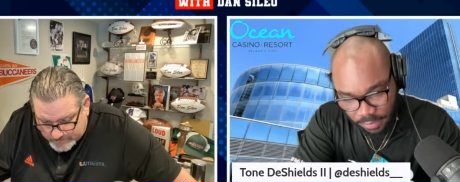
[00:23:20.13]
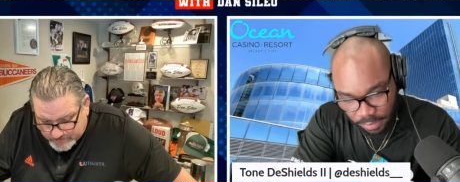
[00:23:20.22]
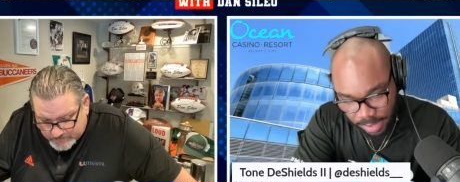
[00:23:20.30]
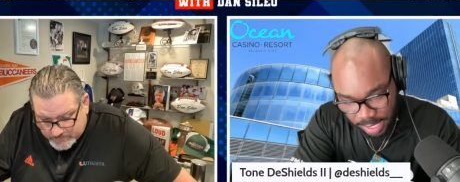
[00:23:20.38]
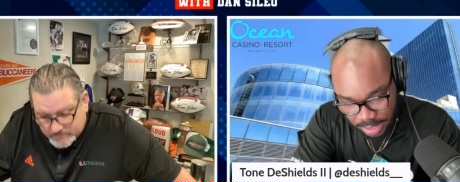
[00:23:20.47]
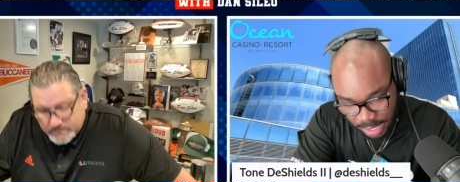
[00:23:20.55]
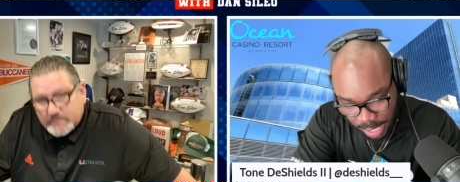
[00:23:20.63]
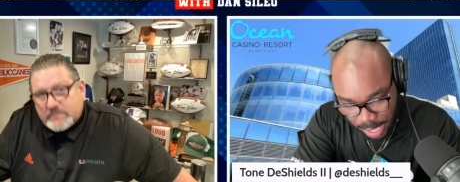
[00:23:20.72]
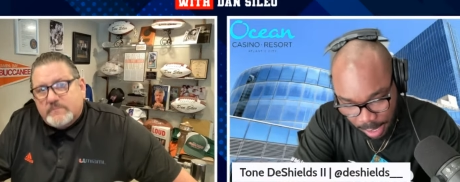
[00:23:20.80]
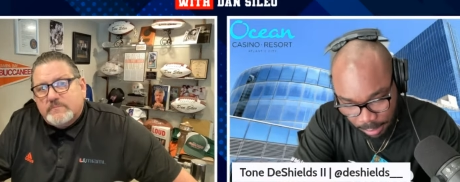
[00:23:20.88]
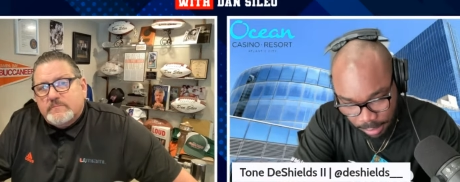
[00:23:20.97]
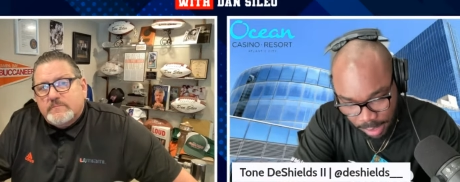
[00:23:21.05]
Speaker 1: from the inside
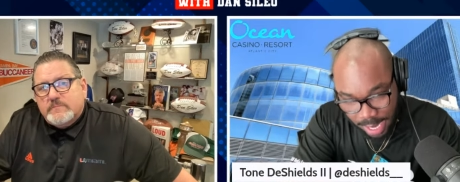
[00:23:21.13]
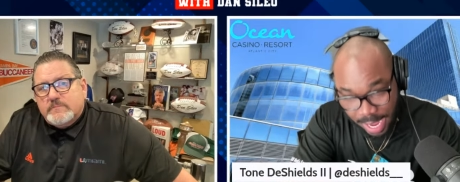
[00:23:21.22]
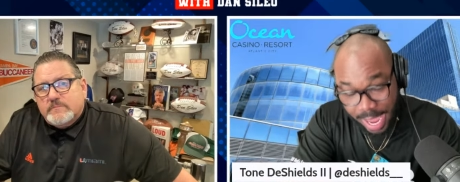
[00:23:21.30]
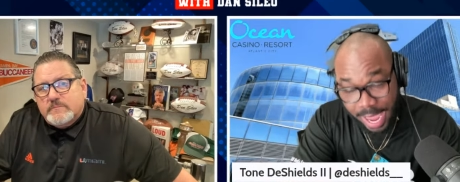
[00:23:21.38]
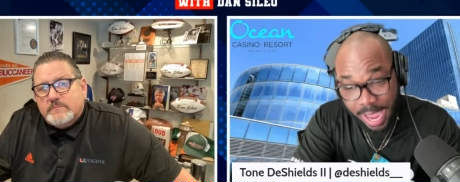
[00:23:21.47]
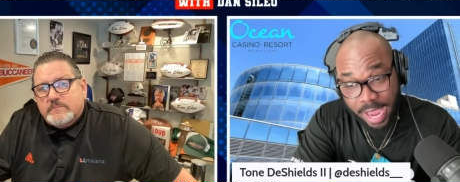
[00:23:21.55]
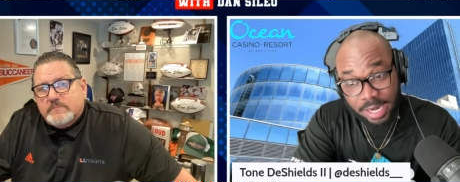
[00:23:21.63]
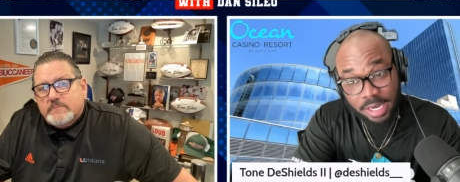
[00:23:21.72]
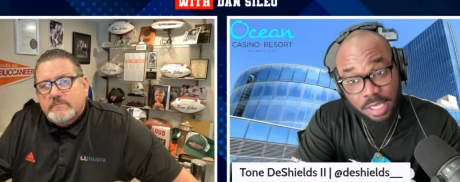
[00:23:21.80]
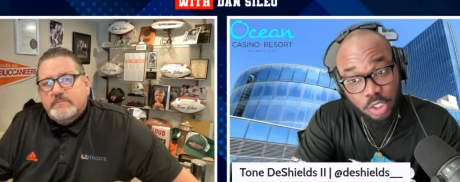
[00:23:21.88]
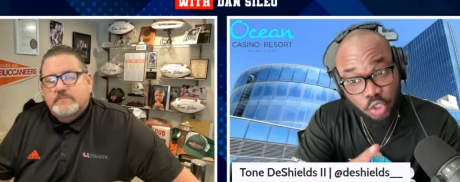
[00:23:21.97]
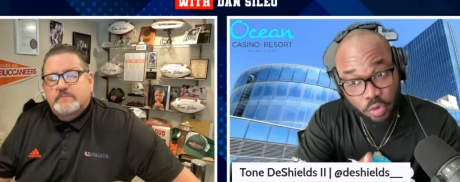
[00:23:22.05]
out and
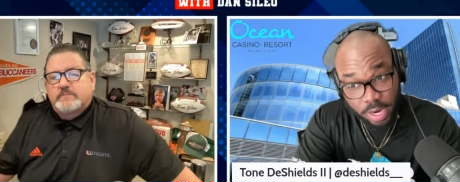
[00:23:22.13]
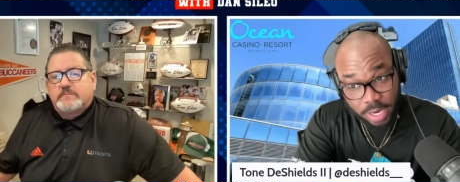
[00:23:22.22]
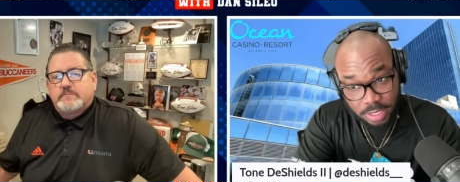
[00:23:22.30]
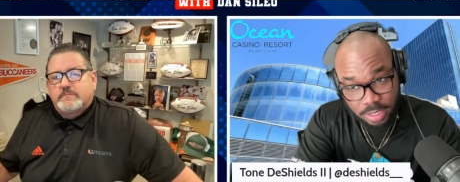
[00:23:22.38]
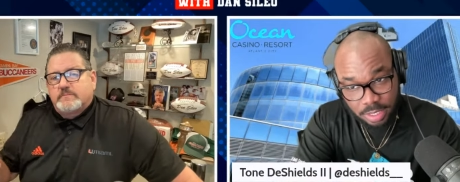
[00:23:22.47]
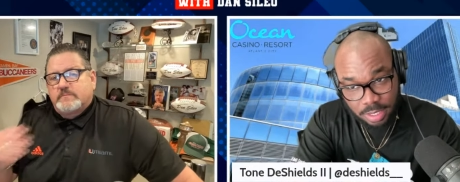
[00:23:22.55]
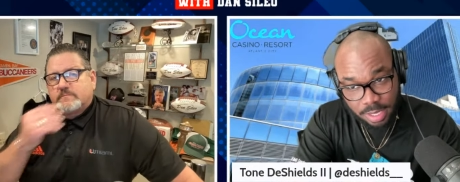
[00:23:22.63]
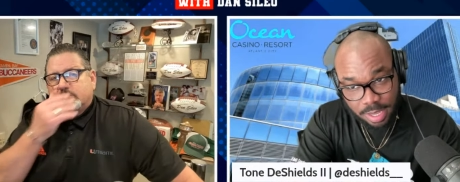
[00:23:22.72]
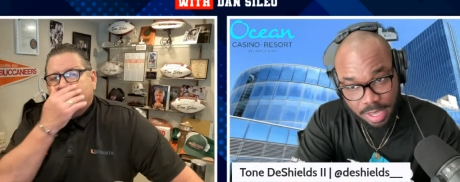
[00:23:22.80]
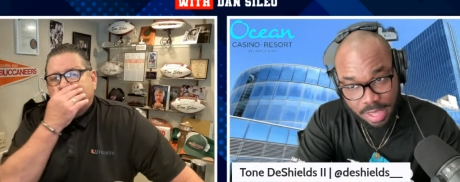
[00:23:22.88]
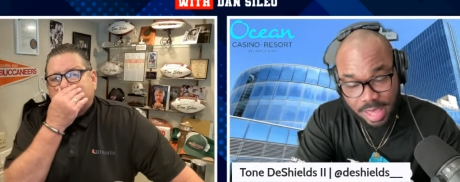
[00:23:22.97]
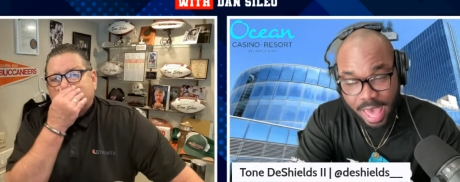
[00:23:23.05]
trust
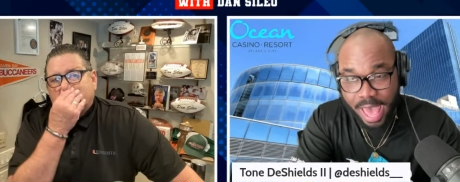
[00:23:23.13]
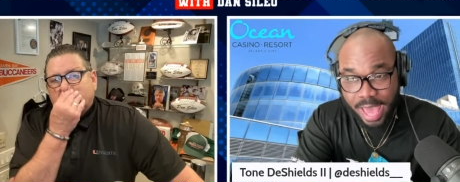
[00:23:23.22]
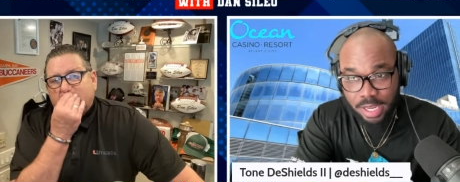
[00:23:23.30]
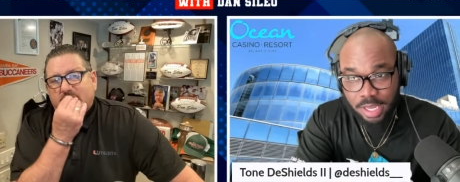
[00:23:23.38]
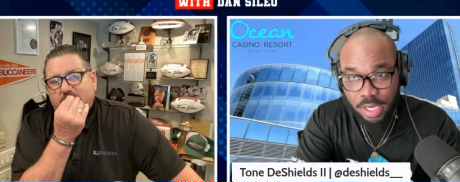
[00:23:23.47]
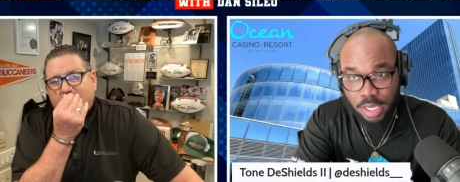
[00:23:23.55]
that